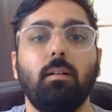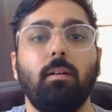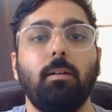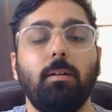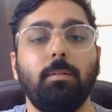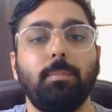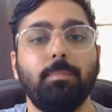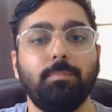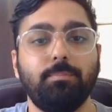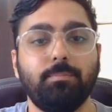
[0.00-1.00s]

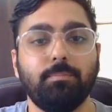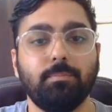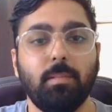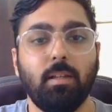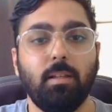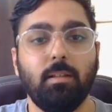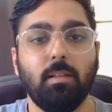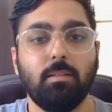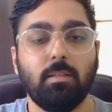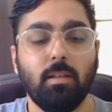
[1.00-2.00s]
And
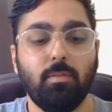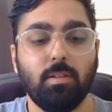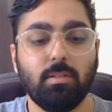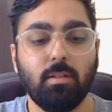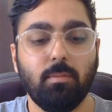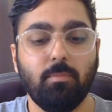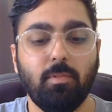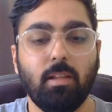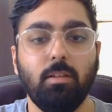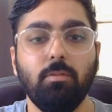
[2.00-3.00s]
let's give it some
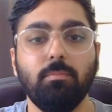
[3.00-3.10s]
value,